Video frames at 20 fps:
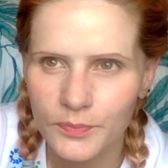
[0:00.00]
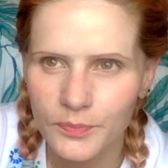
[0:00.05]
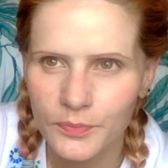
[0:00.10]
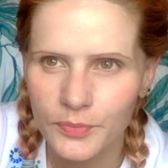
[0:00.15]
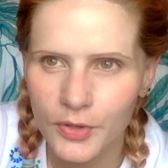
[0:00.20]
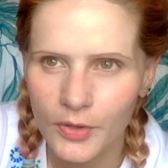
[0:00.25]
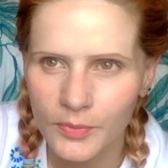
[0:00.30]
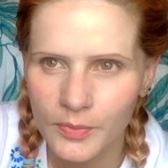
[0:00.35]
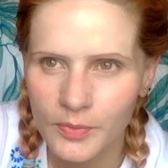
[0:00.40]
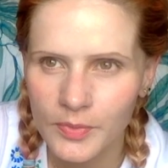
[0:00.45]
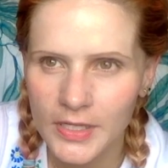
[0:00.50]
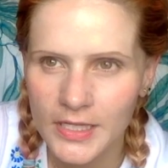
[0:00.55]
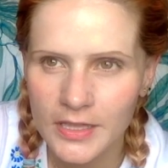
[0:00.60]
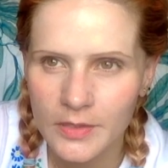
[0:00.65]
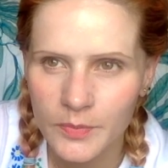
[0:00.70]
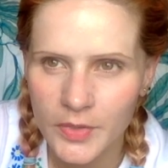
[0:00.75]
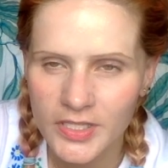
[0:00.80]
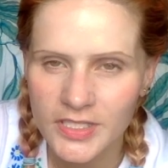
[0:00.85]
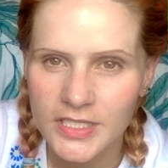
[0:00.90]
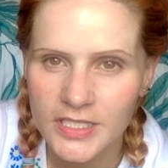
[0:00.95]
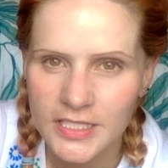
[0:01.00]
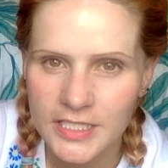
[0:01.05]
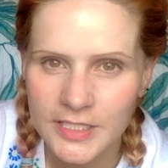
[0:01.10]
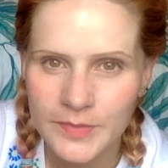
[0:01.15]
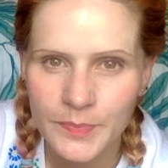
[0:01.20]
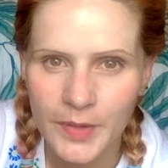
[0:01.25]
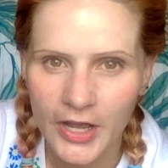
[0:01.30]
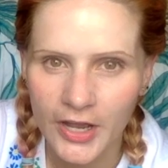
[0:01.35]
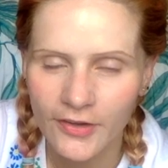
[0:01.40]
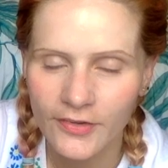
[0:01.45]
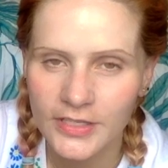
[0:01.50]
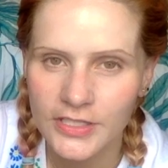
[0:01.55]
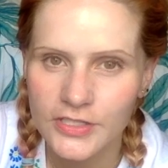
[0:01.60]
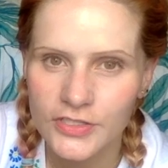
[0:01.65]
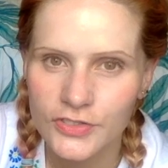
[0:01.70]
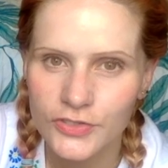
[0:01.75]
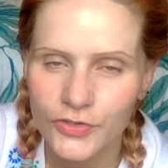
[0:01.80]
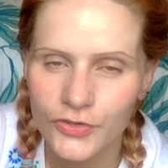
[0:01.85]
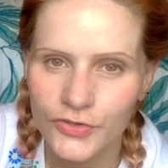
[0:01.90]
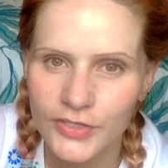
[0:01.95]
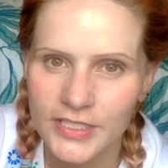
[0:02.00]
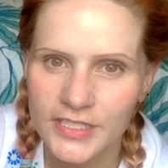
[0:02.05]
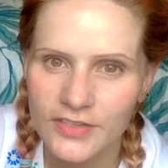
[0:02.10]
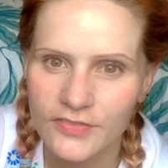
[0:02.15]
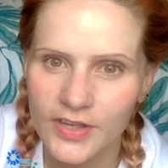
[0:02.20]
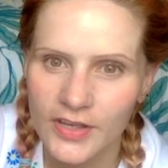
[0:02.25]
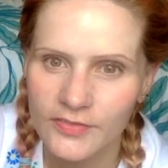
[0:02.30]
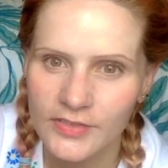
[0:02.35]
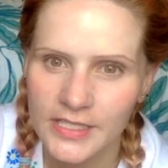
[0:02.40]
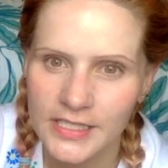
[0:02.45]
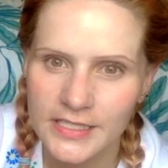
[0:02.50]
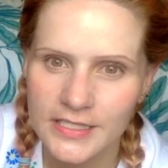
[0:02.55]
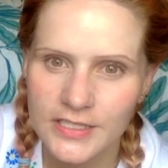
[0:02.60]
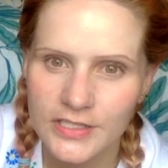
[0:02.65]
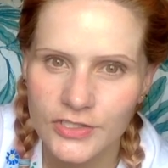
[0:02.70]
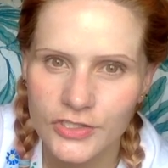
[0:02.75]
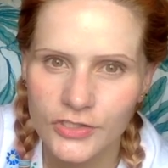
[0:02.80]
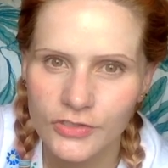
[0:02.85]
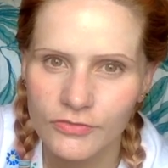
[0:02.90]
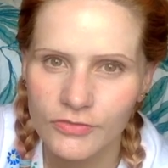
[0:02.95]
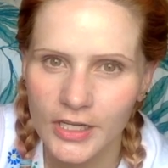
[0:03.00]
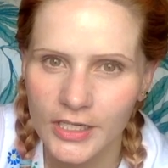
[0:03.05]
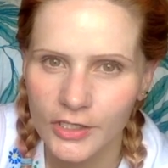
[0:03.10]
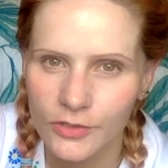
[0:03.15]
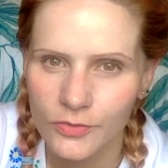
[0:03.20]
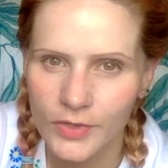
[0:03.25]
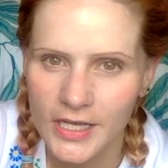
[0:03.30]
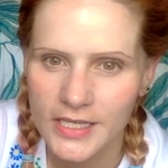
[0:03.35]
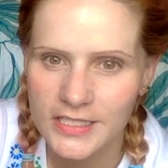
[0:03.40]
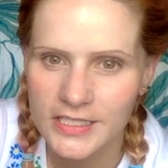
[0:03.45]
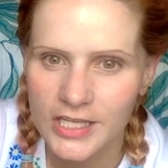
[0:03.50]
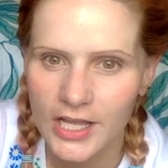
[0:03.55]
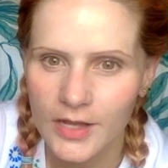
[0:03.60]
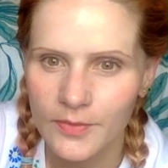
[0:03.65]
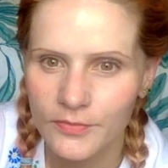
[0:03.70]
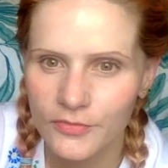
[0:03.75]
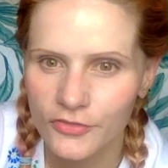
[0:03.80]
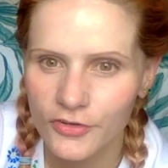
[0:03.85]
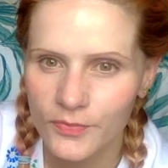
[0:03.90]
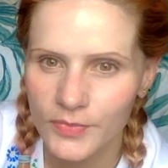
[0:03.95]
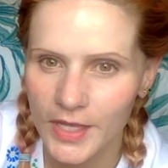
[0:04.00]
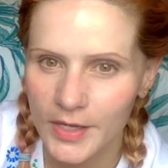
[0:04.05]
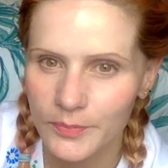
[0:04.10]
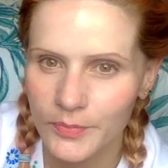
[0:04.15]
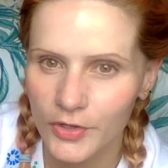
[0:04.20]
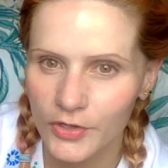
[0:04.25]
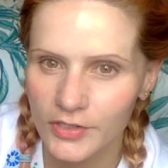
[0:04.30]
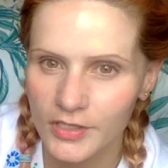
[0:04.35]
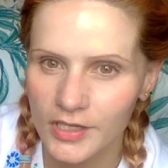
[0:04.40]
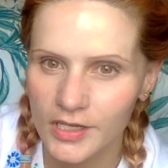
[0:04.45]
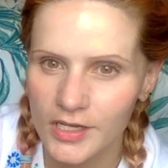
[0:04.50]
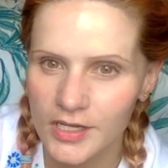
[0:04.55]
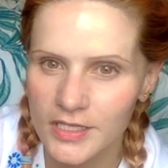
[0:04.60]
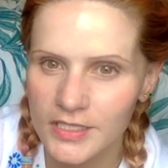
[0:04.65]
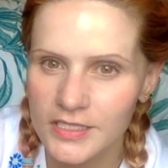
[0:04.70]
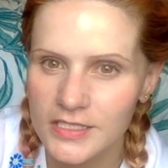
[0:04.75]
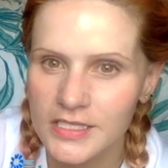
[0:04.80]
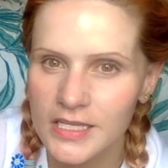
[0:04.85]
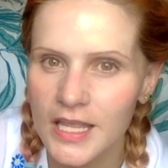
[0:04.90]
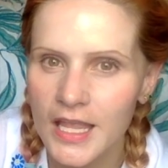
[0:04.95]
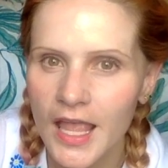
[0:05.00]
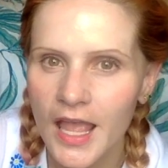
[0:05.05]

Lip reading: probably the most inspiring stories I've ever listened to running wise come from that podcast.